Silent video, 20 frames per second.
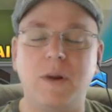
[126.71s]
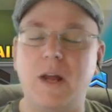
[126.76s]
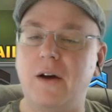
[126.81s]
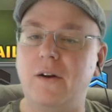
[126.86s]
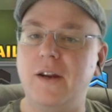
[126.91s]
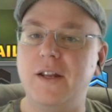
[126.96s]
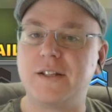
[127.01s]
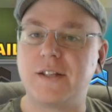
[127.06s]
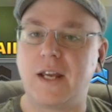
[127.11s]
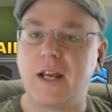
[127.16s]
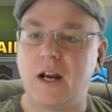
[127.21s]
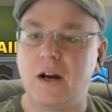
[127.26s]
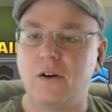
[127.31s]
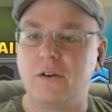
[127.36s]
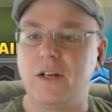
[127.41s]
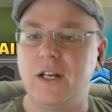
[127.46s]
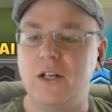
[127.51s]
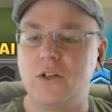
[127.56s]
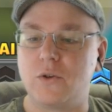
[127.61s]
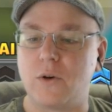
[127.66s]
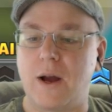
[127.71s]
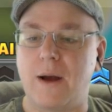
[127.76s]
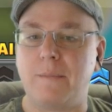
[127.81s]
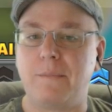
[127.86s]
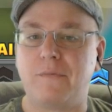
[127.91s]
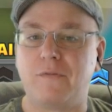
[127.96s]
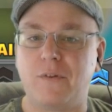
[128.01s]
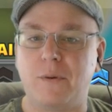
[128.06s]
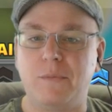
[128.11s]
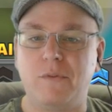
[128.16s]
Now, it is a guaranteed
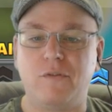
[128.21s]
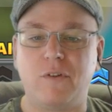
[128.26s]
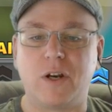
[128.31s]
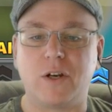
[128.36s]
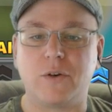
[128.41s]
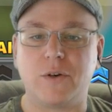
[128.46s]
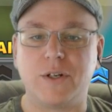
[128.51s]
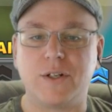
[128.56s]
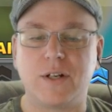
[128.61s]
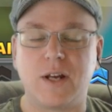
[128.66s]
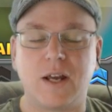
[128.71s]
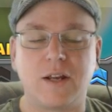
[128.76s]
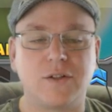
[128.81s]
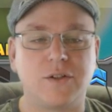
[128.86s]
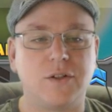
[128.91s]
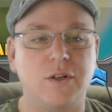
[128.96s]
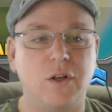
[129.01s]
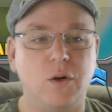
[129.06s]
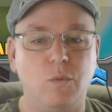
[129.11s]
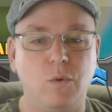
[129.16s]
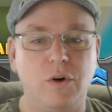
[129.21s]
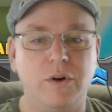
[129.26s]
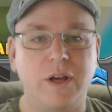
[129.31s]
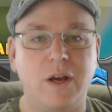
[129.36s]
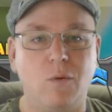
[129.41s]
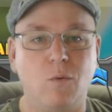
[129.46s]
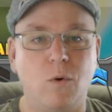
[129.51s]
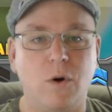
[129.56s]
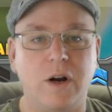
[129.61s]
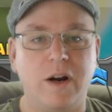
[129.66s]
drop from the victory chest, so you will
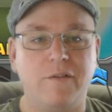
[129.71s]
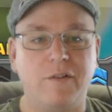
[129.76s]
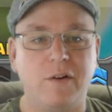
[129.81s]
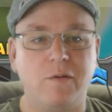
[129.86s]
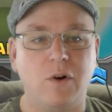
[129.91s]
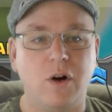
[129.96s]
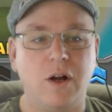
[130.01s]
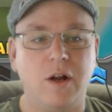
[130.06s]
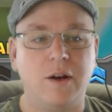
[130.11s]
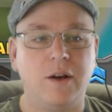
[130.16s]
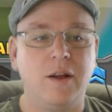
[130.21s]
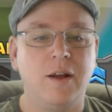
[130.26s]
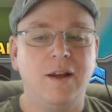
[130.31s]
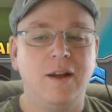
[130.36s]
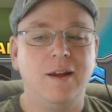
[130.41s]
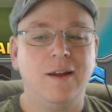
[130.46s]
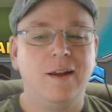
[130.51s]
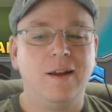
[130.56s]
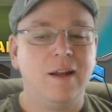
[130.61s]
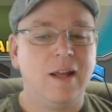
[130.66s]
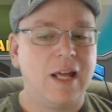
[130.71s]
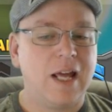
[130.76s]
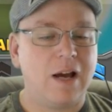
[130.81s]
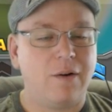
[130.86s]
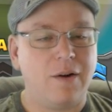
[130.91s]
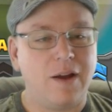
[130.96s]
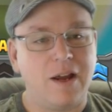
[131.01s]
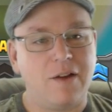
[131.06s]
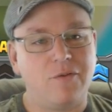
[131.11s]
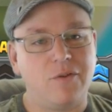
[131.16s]
get one every run.
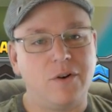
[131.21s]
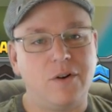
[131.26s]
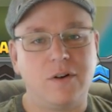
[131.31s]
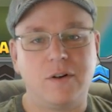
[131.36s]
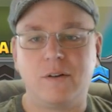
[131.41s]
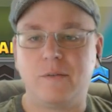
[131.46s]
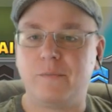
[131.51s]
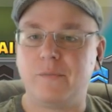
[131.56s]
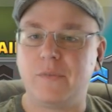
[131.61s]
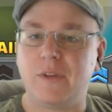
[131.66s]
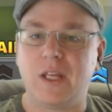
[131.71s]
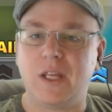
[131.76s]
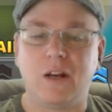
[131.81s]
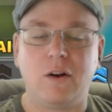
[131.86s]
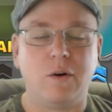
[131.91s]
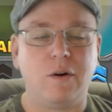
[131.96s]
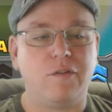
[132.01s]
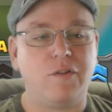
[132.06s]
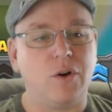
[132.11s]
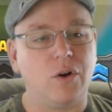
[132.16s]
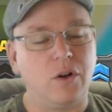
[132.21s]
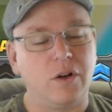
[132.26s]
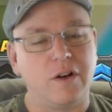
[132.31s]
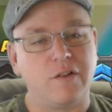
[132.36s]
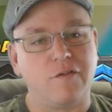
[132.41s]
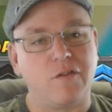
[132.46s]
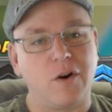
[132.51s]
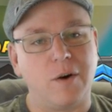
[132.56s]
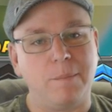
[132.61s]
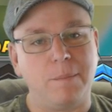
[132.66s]
However, you know, if you're
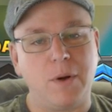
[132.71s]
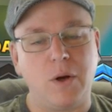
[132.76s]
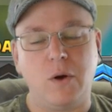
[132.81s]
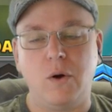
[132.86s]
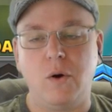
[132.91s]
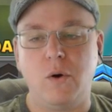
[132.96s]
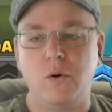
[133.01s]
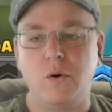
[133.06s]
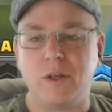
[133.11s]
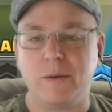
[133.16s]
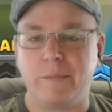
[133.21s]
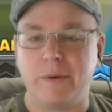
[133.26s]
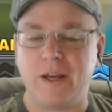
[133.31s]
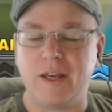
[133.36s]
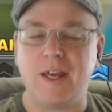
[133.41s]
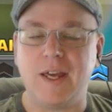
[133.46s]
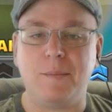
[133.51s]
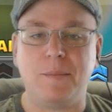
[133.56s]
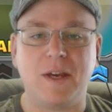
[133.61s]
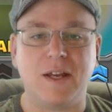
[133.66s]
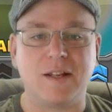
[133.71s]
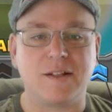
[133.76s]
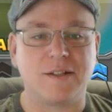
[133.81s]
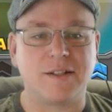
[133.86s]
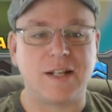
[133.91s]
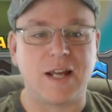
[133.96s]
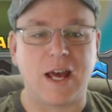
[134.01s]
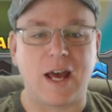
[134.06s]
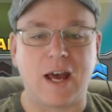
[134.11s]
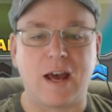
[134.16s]
looking for a bow, you might keep getting
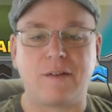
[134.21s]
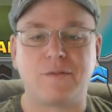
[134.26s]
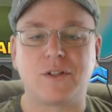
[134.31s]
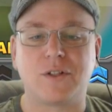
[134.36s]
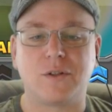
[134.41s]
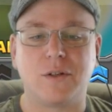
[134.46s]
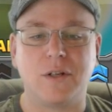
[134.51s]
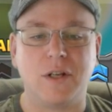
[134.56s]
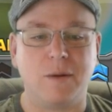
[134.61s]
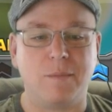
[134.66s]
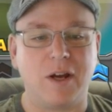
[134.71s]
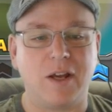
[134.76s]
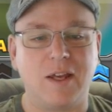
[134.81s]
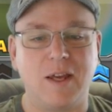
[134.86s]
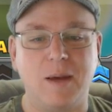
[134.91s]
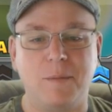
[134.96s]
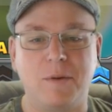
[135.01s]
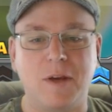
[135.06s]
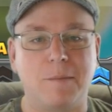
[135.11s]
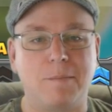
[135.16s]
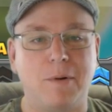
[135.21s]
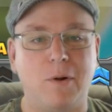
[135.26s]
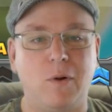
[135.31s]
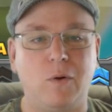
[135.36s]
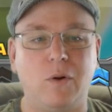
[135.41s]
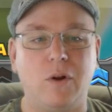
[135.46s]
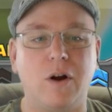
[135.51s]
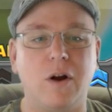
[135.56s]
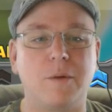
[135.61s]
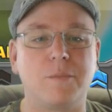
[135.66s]
staffs, you might keep getting
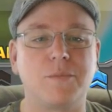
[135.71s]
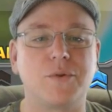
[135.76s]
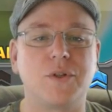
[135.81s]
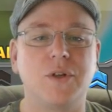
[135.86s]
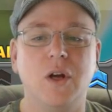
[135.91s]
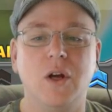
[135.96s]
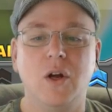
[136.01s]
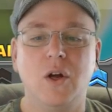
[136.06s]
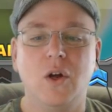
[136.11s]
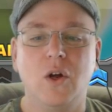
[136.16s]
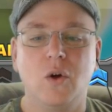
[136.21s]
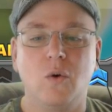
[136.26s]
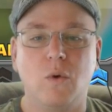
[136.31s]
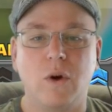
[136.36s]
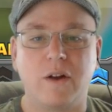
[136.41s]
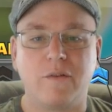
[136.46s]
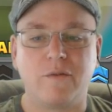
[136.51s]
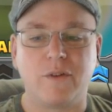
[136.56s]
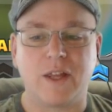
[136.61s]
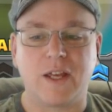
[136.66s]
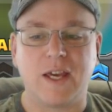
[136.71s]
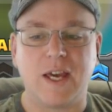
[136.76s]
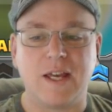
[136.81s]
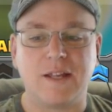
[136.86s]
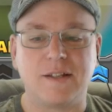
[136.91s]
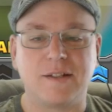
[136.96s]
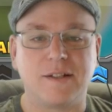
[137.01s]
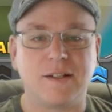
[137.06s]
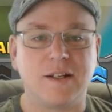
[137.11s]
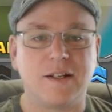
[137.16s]
pole arms, whatever the
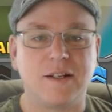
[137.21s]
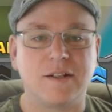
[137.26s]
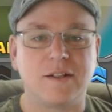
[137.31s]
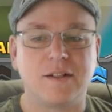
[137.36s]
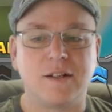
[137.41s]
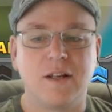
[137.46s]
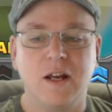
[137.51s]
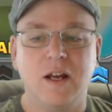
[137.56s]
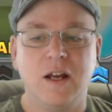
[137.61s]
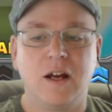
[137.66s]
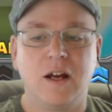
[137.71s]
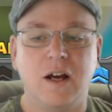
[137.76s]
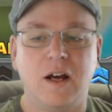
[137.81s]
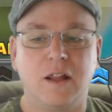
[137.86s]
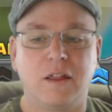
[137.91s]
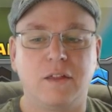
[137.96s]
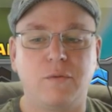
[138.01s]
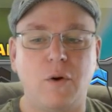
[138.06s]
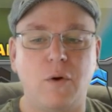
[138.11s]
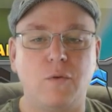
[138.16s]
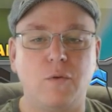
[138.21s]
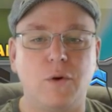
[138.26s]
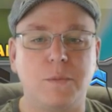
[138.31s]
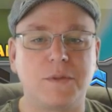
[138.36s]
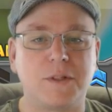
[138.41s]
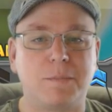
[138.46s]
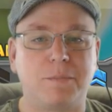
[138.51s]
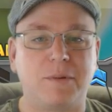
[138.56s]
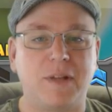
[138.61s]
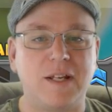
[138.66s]
case is. Throne
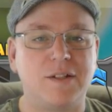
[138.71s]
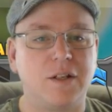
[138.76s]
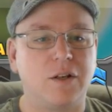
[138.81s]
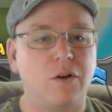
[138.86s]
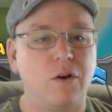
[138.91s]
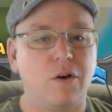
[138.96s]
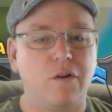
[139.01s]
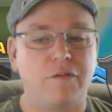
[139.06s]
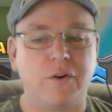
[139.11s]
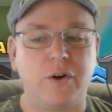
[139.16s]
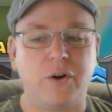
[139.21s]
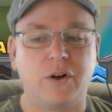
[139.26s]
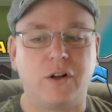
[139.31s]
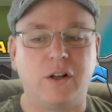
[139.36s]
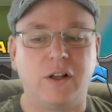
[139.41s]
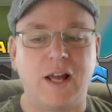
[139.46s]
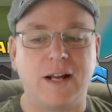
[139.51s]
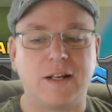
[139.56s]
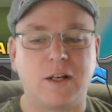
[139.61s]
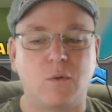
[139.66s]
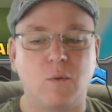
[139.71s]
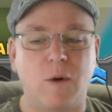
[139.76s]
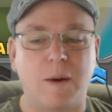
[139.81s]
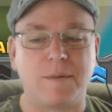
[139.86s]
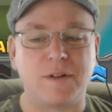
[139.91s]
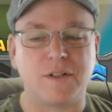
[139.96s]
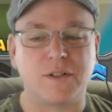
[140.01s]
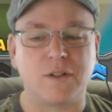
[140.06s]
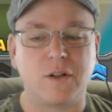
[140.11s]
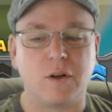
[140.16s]
Room's the place to go for your galactic
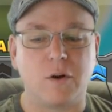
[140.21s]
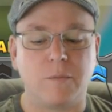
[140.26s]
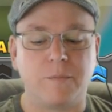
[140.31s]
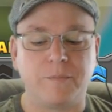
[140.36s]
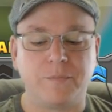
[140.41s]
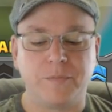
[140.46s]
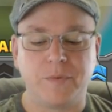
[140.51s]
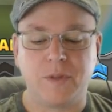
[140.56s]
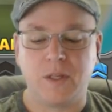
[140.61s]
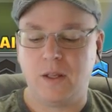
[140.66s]
weapons, though.